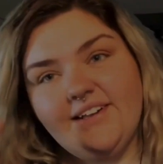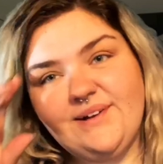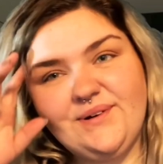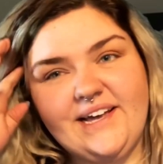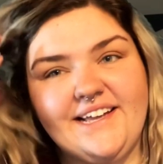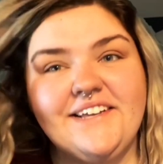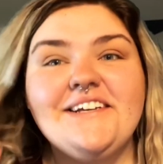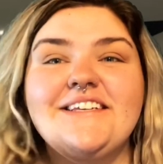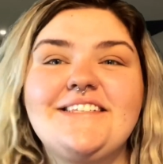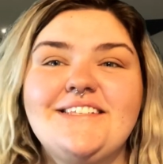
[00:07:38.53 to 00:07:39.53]
Okay,
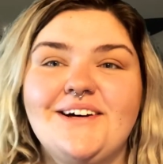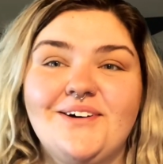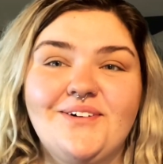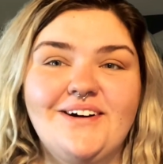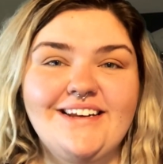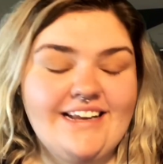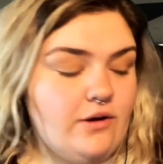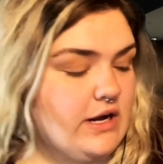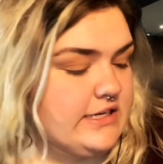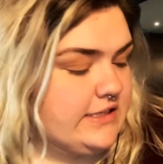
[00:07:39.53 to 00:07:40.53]
so now
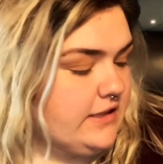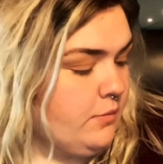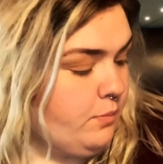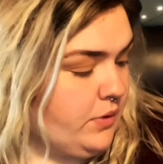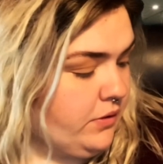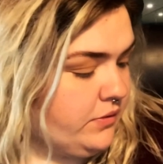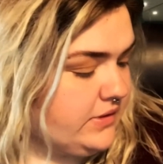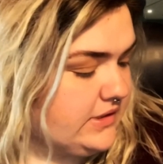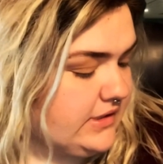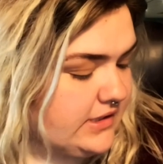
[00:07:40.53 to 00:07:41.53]
on to the
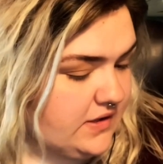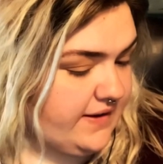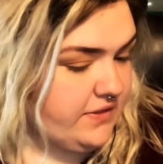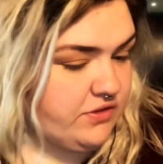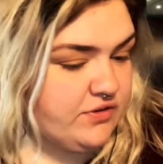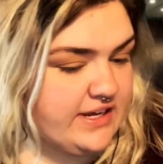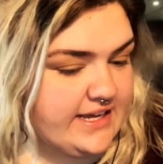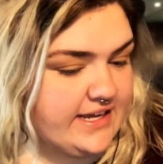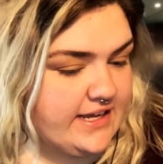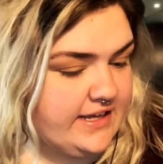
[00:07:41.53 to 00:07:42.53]
boots. So I have
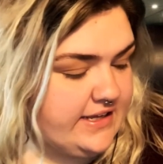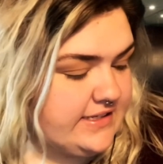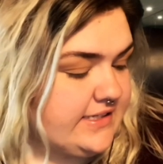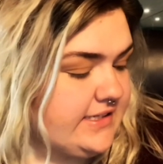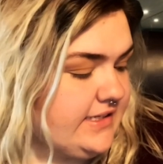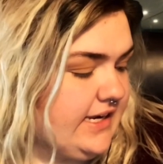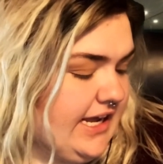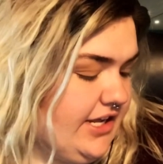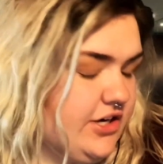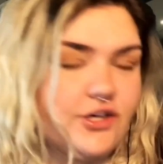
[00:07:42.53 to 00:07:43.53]
3
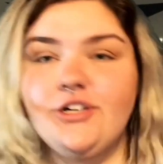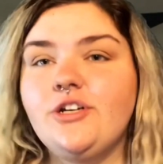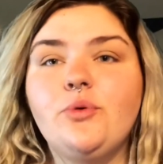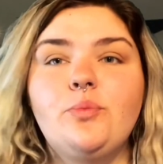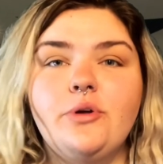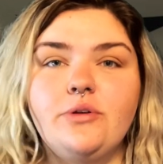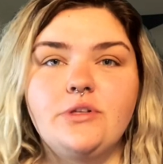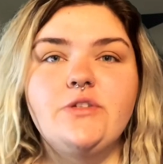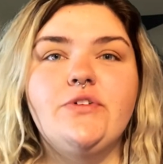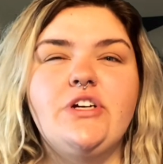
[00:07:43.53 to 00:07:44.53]
standard boots
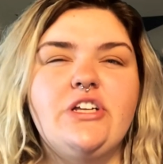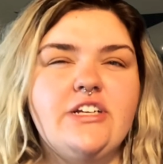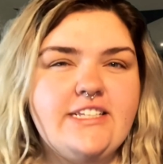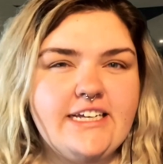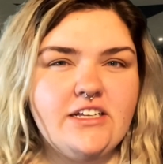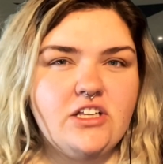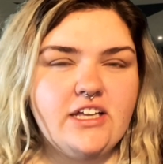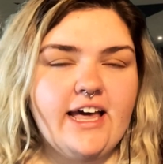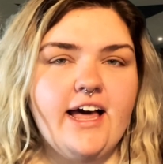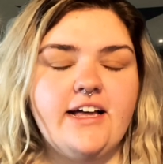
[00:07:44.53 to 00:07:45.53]
for you to take a look
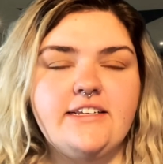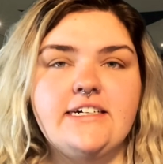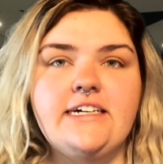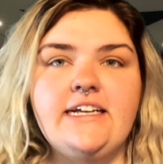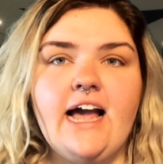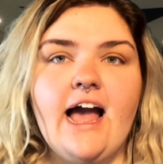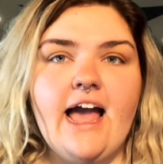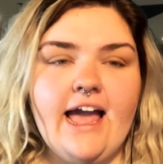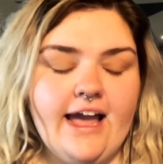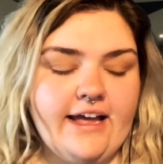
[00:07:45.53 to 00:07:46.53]
at,
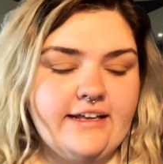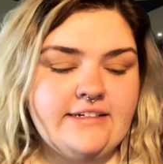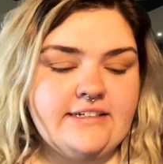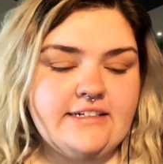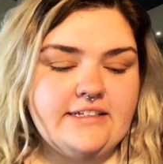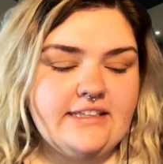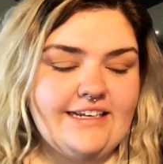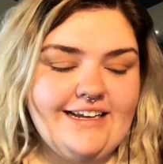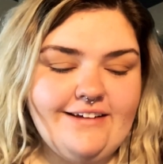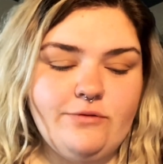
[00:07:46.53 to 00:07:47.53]
and then I
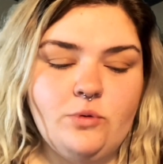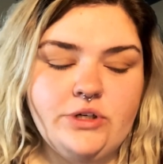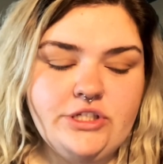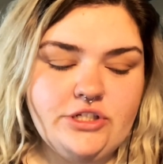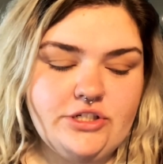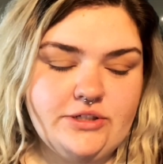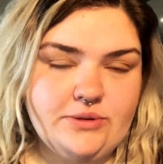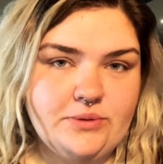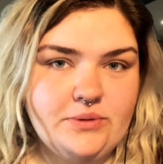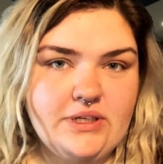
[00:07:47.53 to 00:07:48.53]
have 1
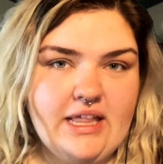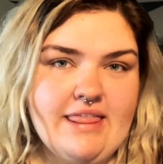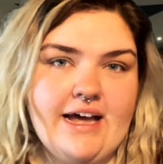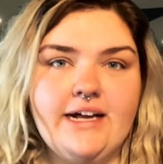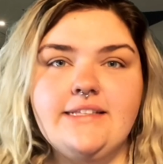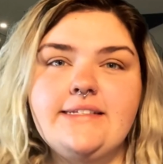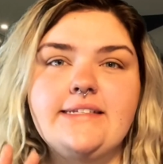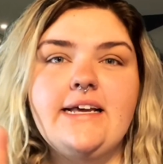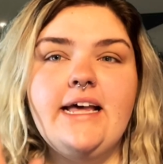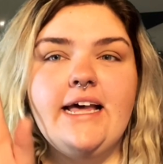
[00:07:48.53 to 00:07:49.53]
shoe that's
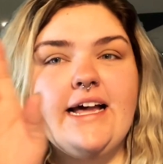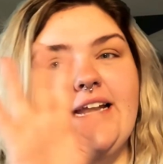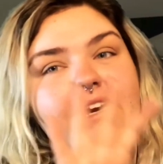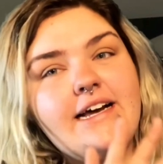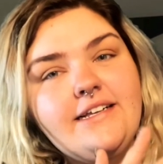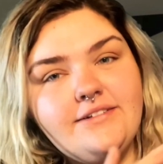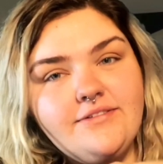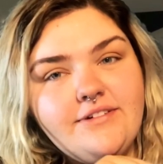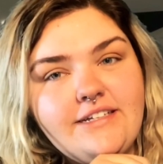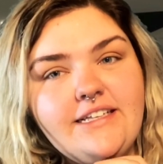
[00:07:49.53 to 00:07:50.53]
not
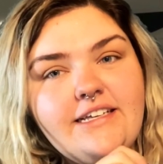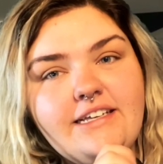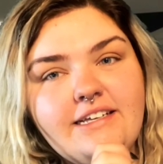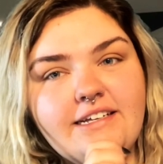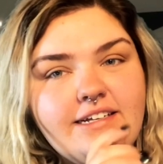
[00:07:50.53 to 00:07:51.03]
really